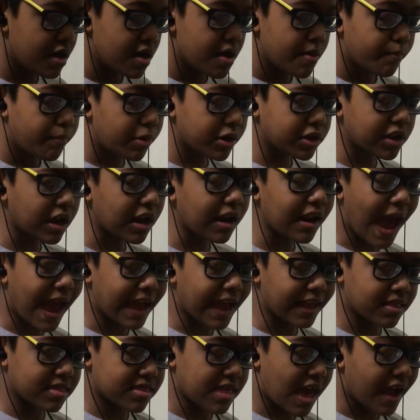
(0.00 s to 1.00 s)
Put the
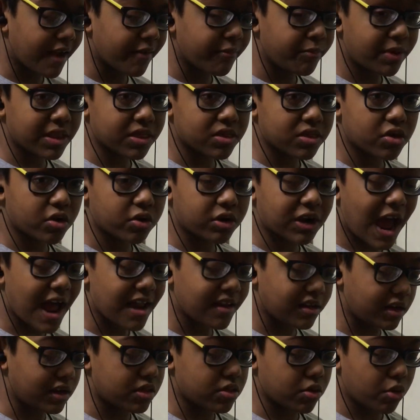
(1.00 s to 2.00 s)
line segment so that
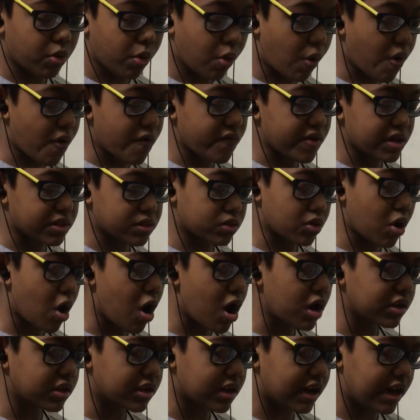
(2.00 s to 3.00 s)
it's
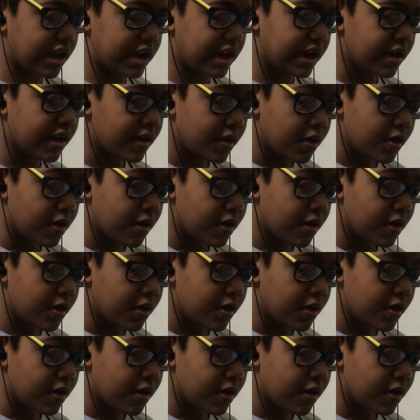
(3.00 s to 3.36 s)
horizontal